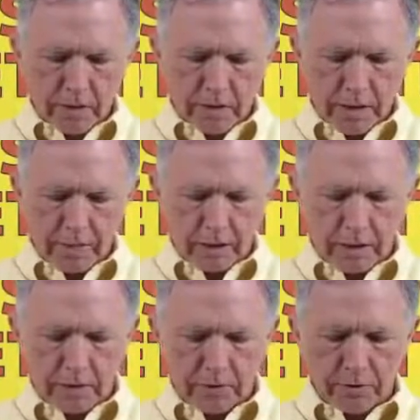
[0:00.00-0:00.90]
You'll have a
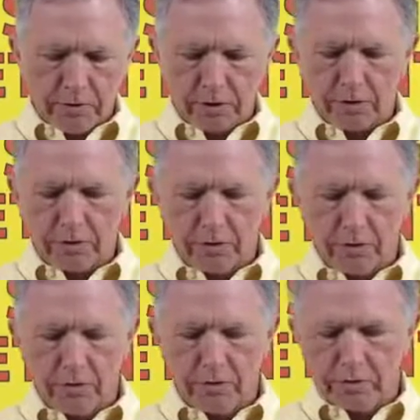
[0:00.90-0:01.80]
kit with 6
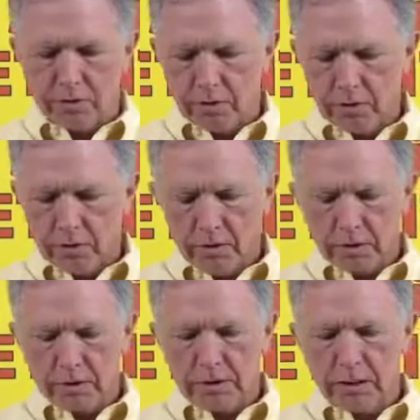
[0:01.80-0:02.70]
screws,
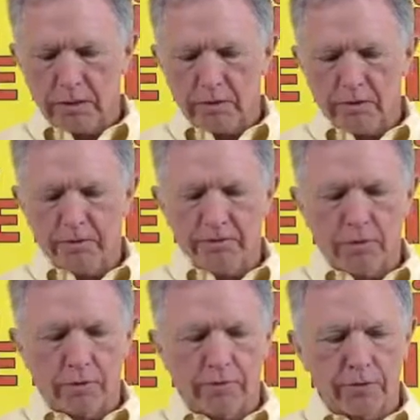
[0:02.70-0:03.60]
the extender,
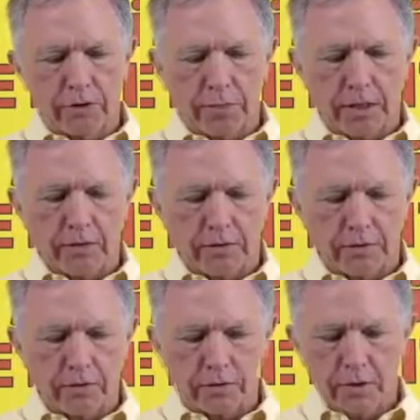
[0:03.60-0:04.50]
4 different
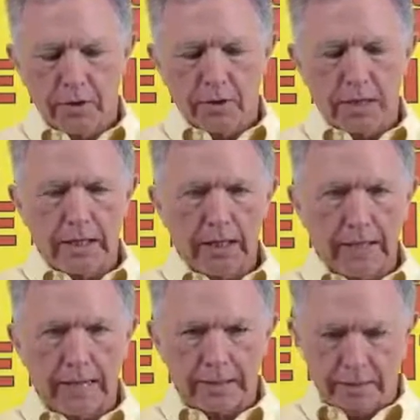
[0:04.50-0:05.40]
spacers, and a
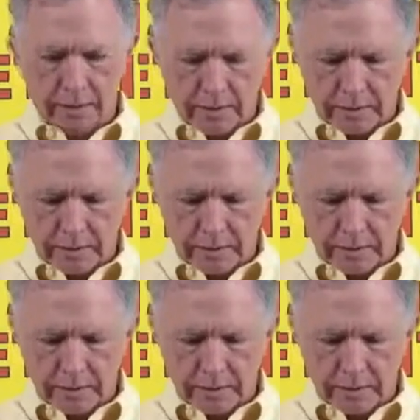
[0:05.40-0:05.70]
gasket.